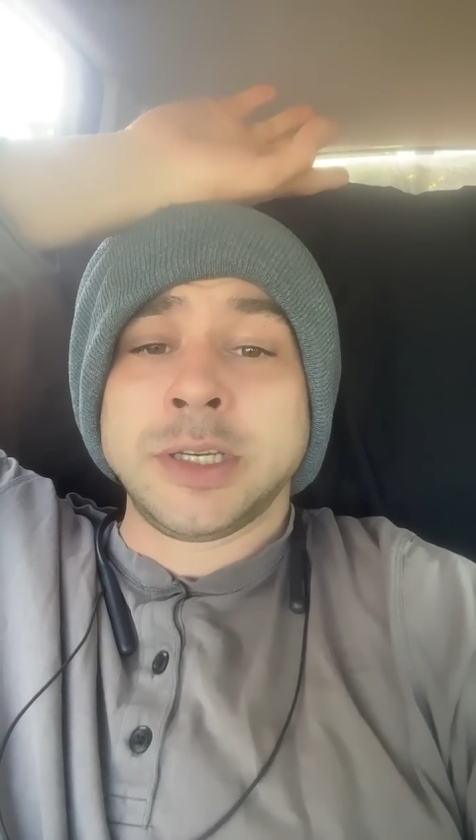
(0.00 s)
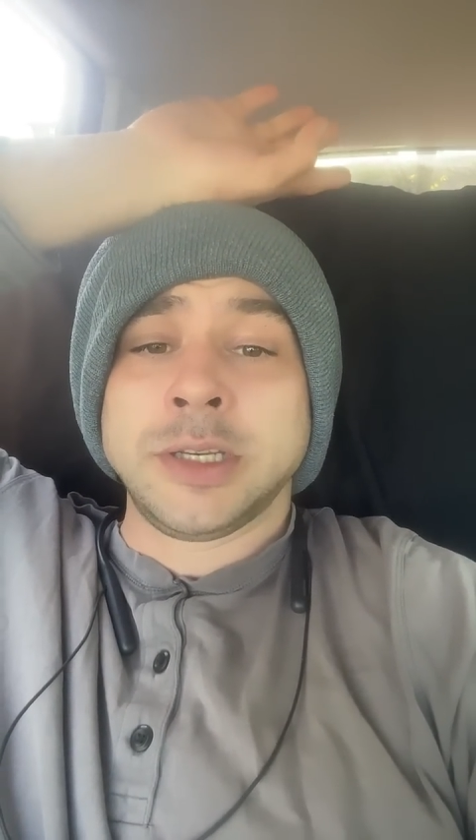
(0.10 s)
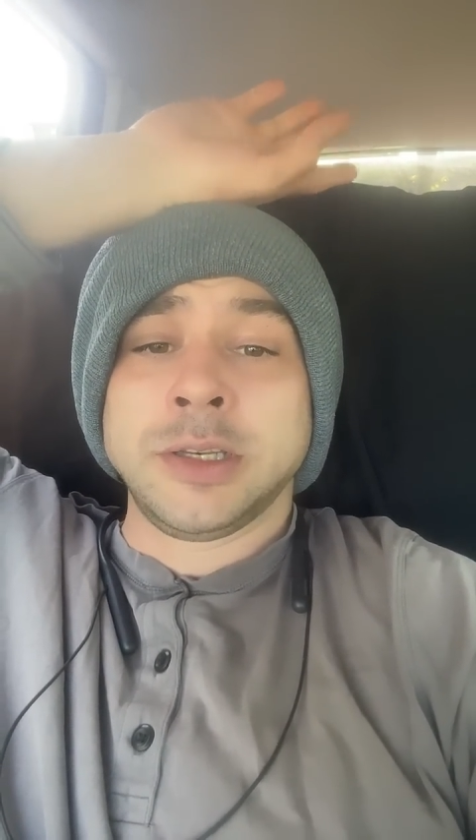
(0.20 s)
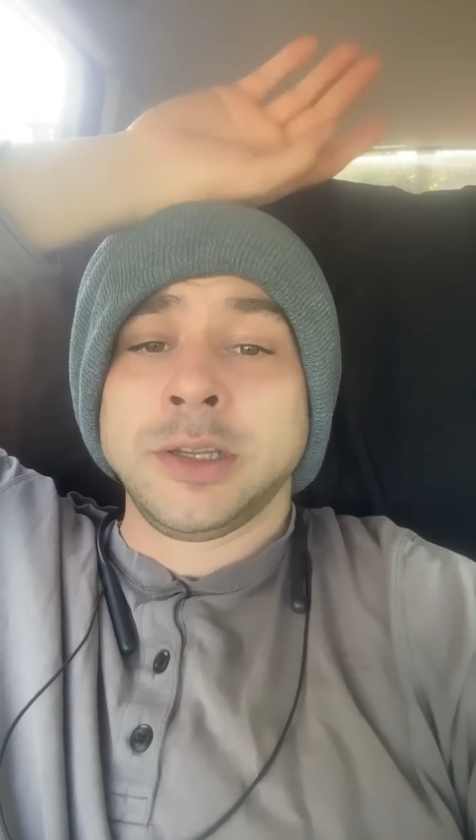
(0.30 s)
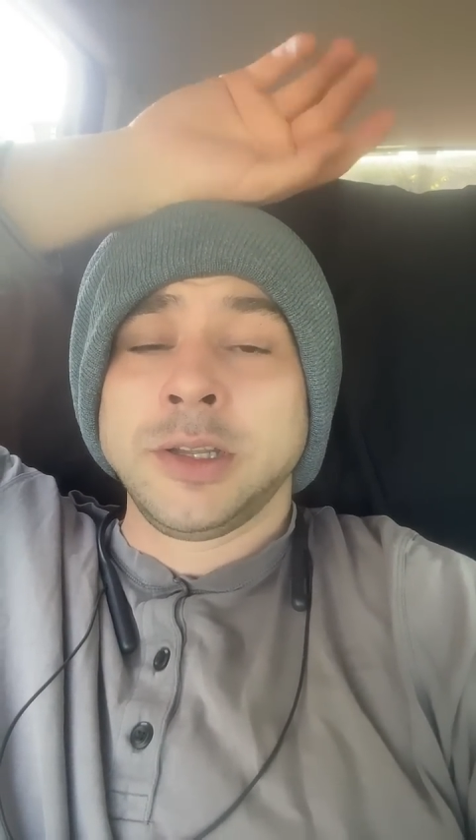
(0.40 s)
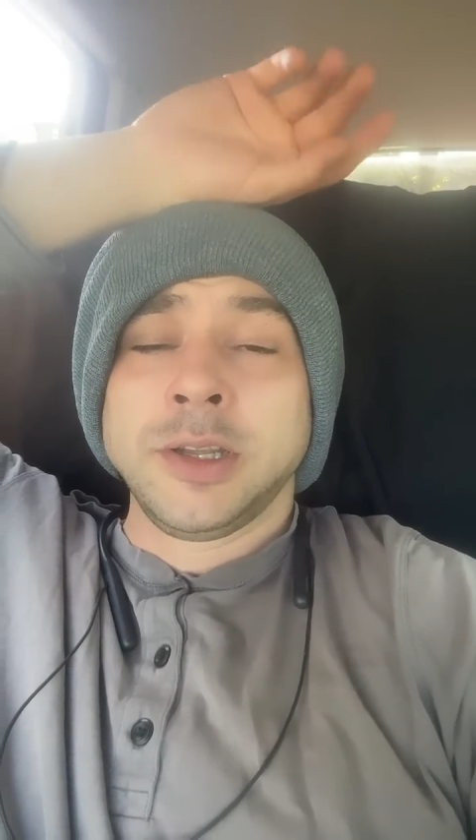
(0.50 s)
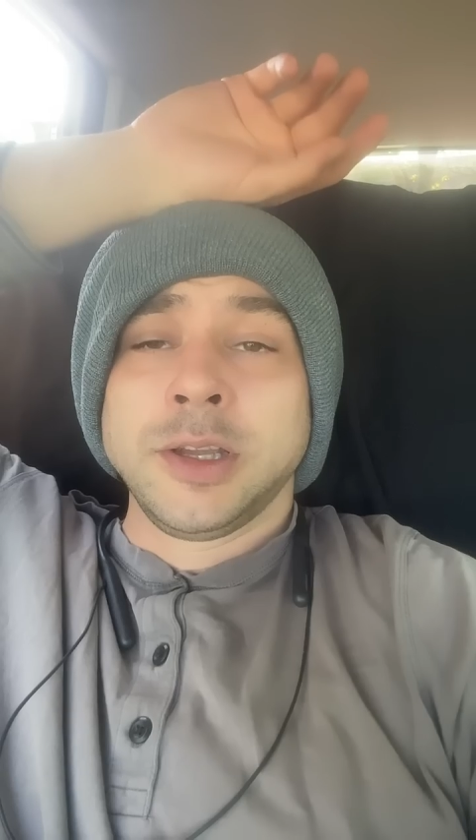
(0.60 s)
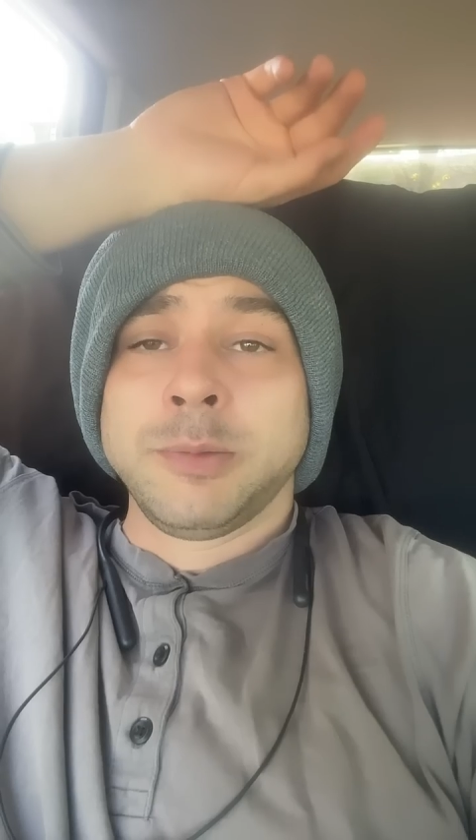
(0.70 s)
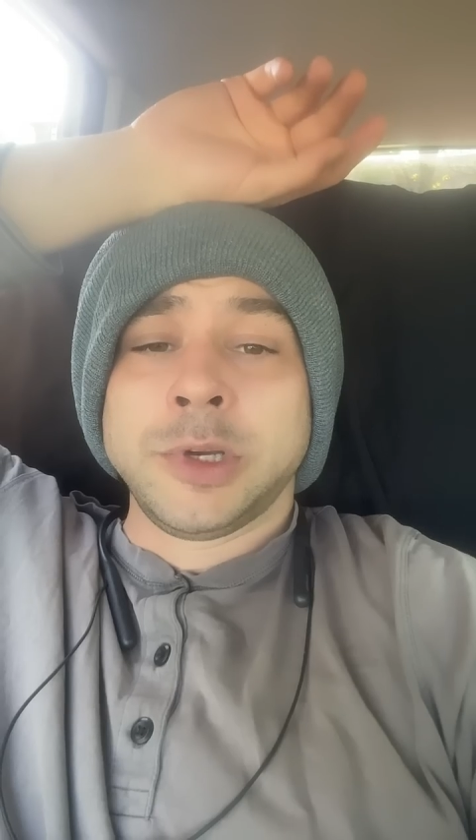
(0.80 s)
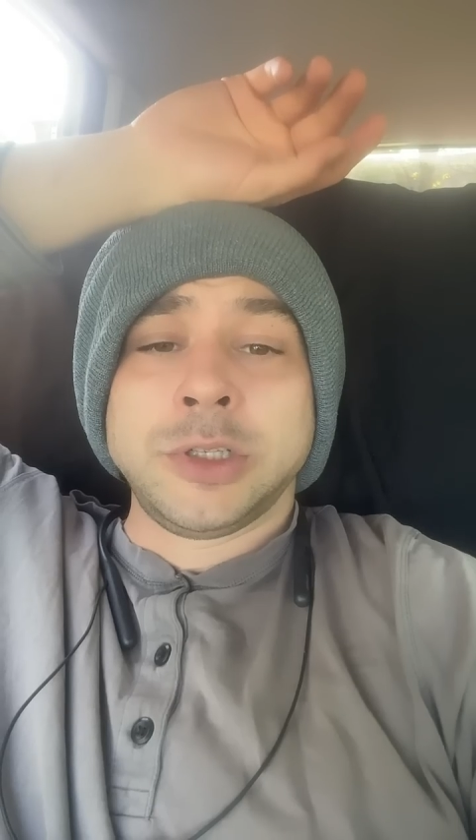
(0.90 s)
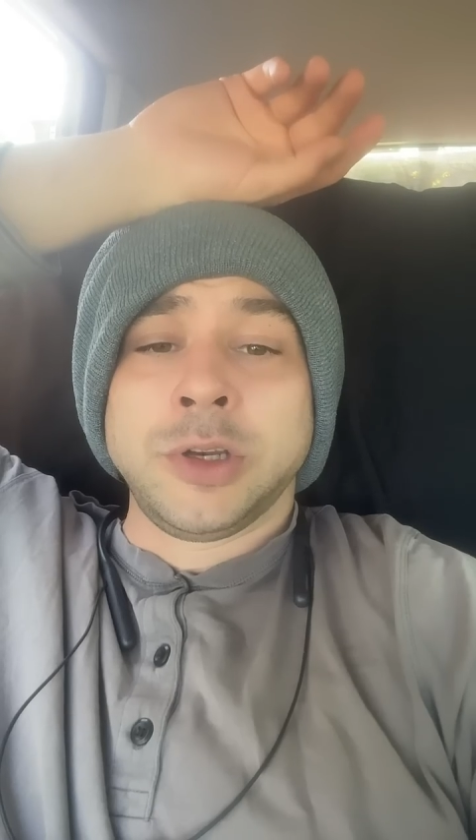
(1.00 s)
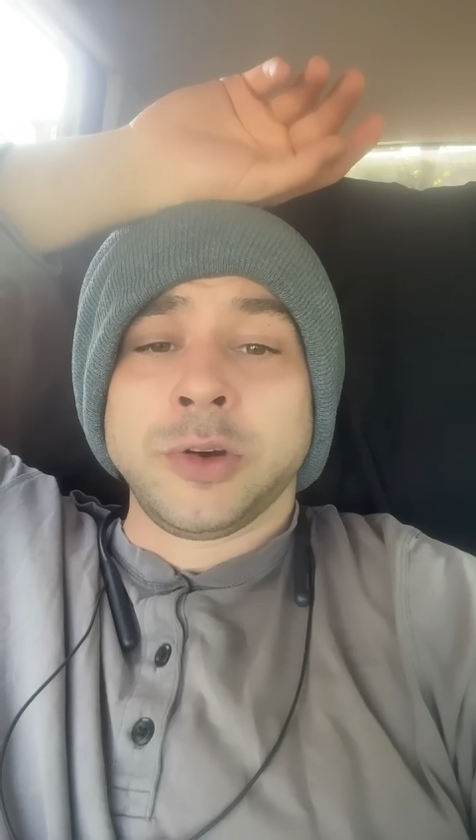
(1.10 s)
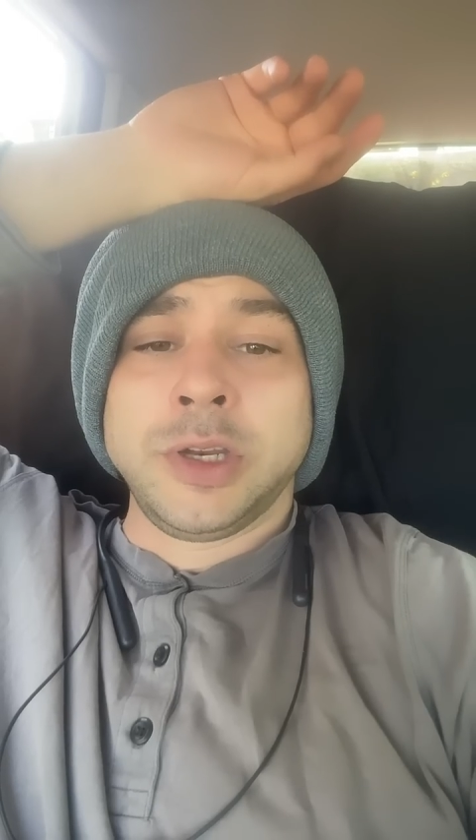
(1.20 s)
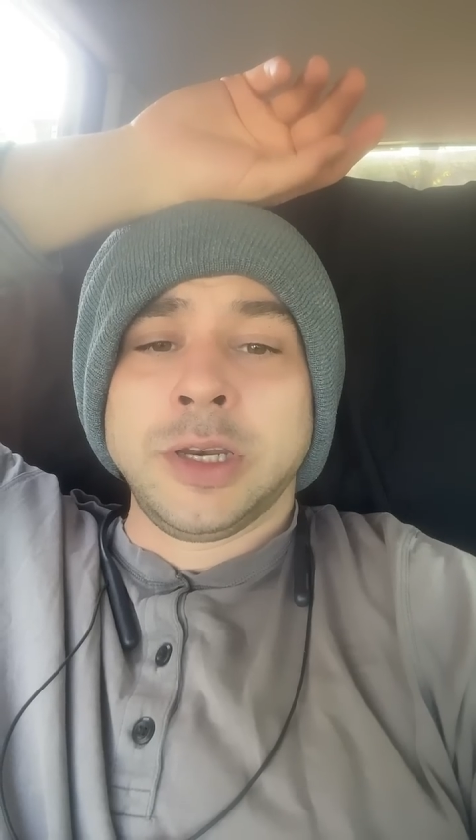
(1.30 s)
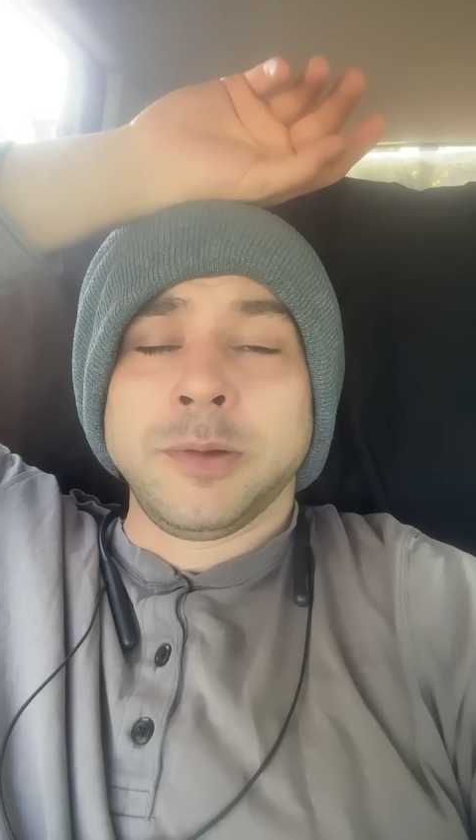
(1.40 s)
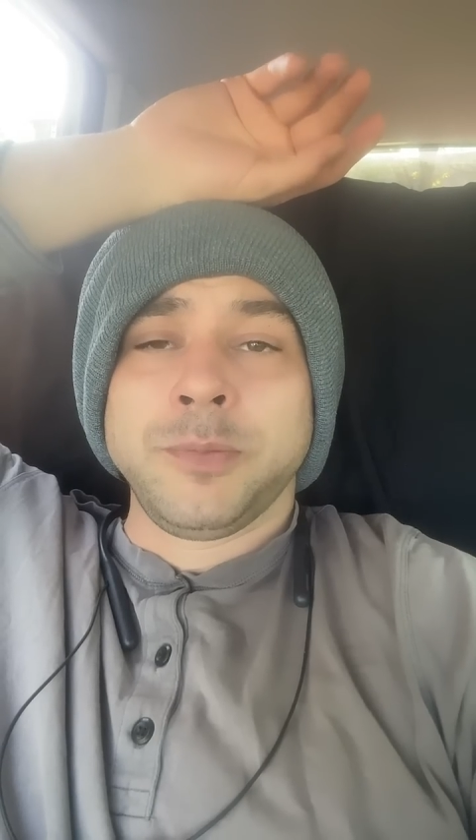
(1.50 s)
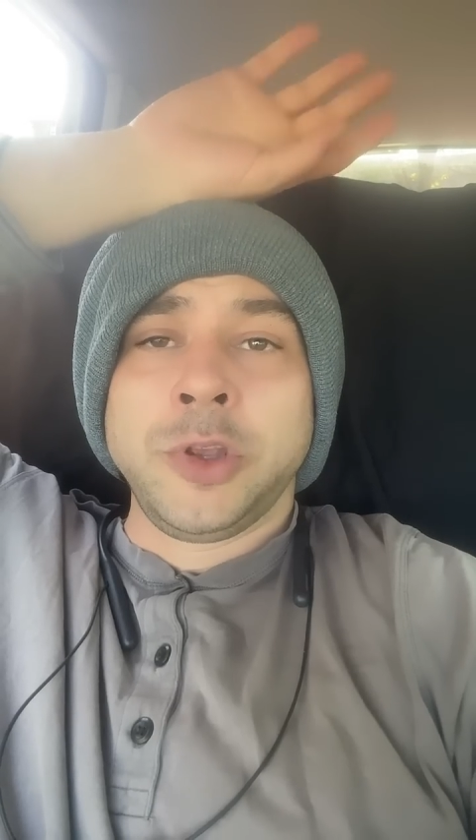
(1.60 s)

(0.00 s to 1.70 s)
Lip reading: needed, but you don't need it.